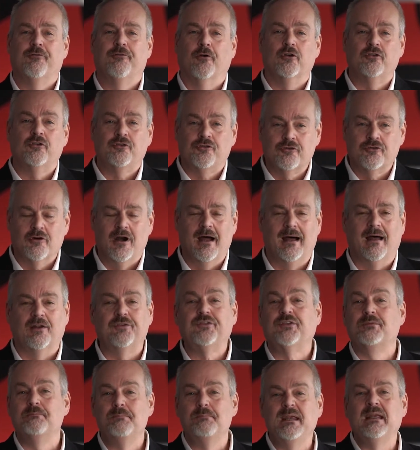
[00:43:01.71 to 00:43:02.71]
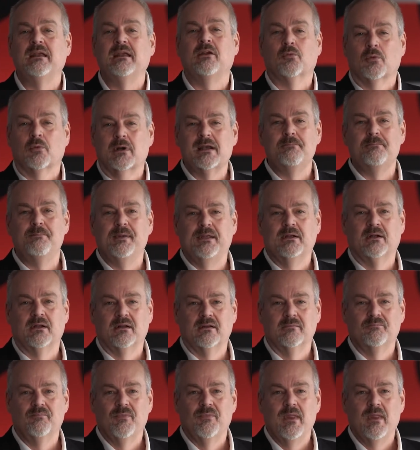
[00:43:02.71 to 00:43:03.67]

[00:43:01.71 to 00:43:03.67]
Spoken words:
for trust being rebuilt.